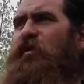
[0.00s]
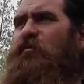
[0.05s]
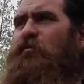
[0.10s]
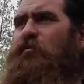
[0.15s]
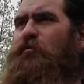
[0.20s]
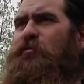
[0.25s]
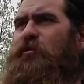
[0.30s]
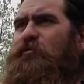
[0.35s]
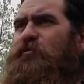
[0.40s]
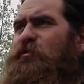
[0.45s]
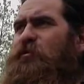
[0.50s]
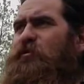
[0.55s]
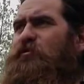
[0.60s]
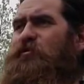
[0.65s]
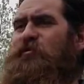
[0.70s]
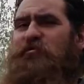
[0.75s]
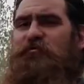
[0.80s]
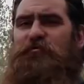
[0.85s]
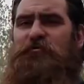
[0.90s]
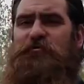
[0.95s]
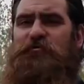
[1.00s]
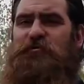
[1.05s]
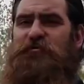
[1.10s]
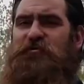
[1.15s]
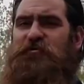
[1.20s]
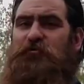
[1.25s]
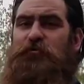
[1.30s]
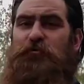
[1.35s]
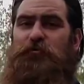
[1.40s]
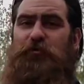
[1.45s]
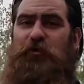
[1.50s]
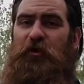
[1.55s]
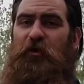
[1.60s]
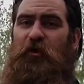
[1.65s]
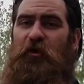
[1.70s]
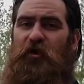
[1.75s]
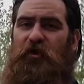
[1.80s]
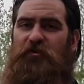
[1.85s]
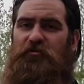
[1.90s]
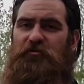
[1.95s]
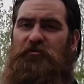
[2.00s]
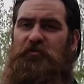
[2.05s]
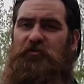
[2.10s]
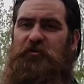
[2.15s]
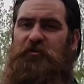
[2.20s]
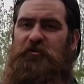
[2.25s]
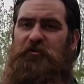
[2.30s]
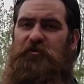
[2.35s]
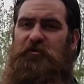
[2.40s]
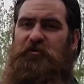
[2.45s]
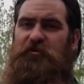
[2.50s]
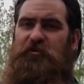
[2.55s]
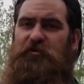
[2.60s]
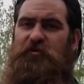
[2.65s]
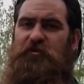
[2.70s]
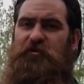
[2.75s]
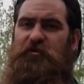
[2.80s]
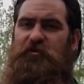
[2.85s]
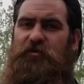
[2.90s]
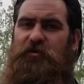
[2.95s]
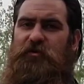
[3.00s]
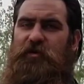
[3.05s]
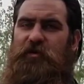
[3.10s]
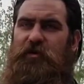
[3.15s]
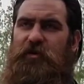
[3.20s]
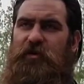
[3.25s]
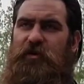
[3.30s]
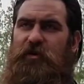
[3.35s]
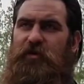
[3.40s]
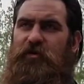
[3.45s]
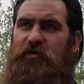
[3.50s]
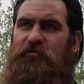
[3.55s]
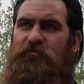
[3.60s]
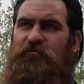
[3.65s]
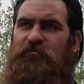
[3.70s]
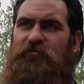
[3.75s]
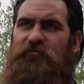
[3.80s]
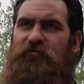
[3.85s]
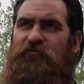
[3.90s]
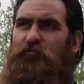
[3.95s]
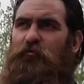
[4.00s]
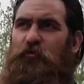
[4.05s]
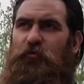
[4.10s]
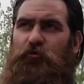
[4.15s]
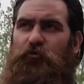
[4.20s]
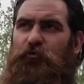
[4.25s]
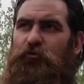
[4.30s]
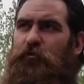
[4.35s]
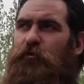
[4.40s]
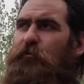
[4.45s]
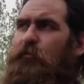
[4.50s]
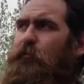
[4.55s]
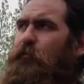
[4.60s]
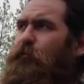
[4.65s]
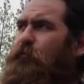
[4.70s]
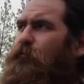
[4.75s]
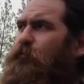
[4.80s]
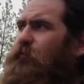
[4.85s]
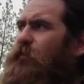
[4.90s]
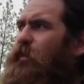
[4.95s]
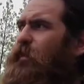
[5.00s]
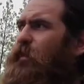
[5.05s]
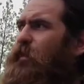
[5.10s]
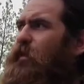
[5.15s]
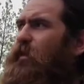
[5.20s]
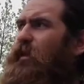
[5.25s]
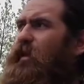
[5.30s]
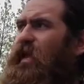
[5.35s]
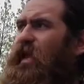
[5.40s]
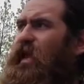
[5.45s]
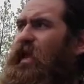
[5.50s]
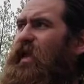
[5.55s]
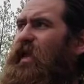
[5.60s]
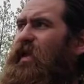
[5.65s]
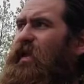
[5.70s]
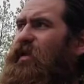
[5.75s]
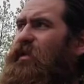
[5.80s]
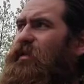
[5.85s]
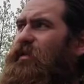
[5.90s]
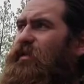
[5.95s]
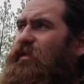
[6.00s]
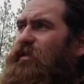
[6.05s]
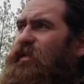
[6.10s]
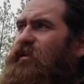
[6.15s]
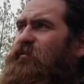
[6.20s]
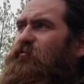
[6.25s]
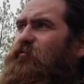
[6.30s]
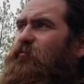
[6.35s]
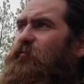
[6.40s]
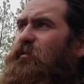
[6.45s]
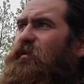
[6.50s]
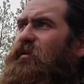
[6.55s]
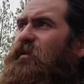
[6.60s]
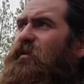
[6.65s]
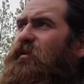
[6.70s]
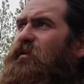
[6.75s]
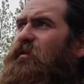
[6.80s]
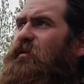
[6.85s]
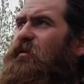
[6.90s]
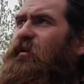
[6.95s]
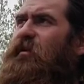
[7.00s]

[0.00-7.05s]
those detergents were just really harsh and just brutal, and left me